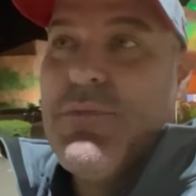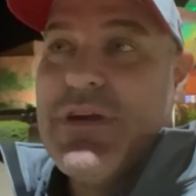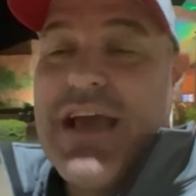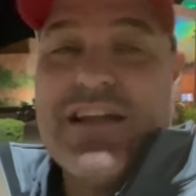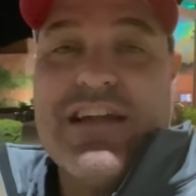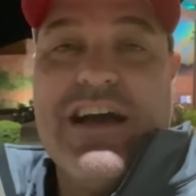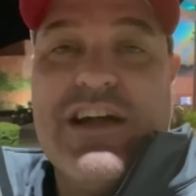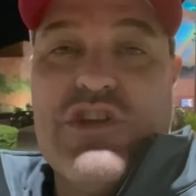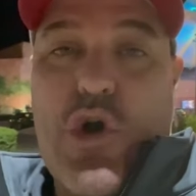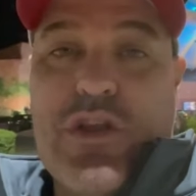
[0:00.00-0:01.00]
But yeah,
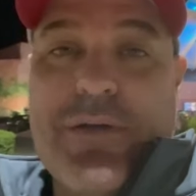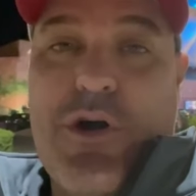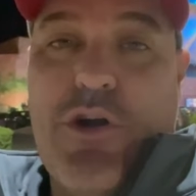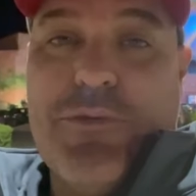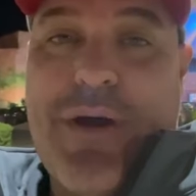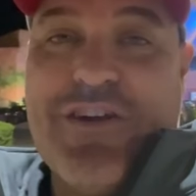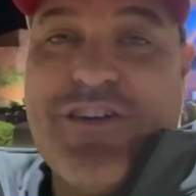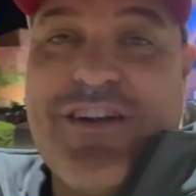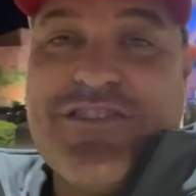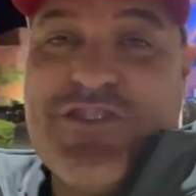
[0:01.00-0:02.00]
uh, No Limit Hold'em out here
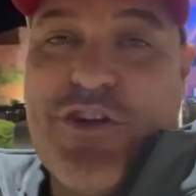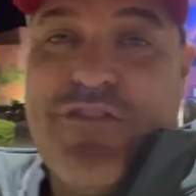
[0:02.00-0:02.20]
in Arizona,